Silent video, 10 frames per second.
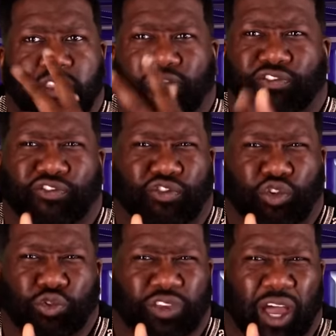The
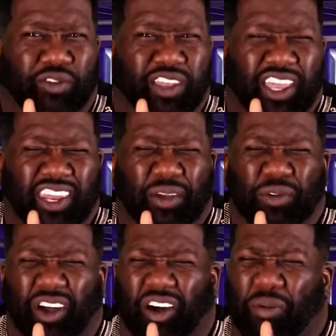fruit I was
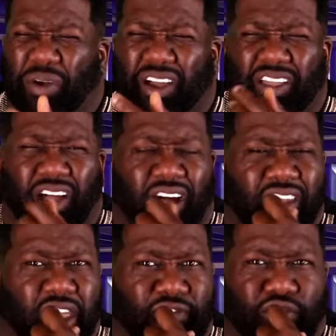eating, oh my
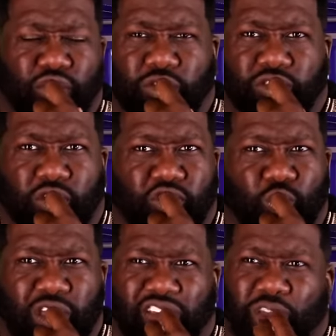God, that fruit was so sweet.